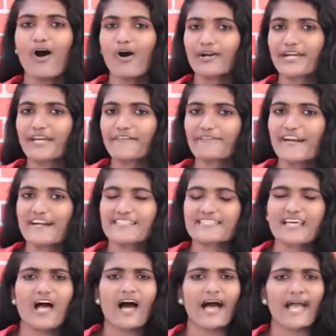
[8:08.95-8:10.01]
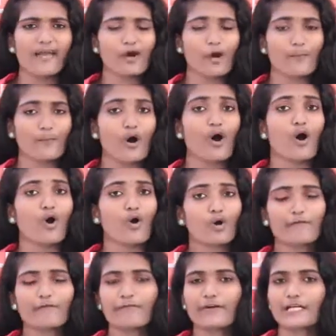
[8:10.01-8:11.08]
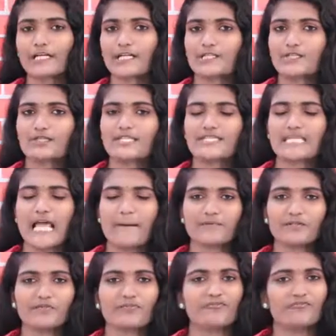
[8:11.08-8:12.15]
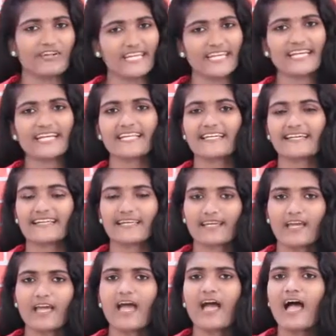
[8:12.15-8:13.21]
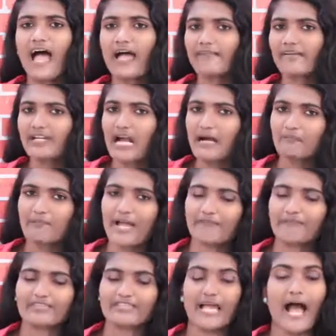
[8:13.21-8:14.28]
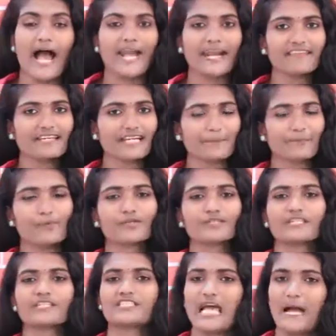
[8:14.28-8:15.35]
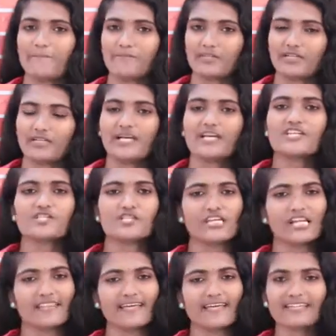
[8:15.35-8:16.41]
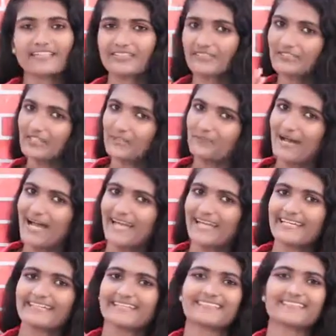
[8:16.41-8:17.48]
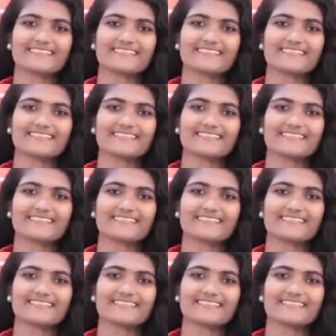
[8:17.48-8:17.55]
Okay friends, I hope all of you understood this chapter very clearly. I will come back with another important chapter. Till then, goodbye.